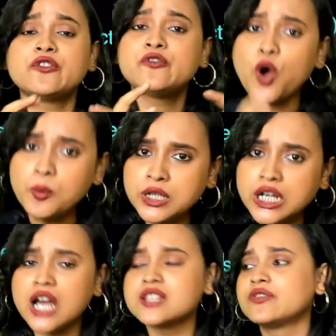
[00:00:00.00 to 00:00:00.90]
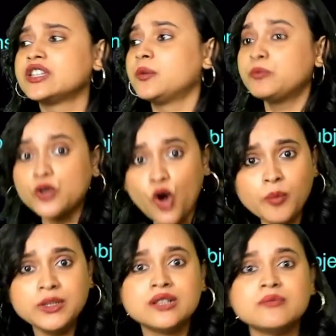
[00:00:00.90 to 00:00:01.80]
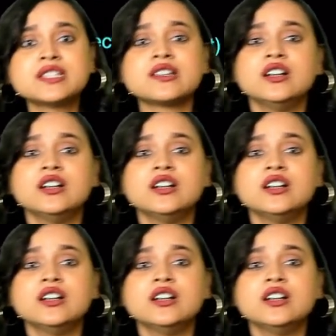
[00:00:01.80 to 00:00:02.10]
formulas, with the problems,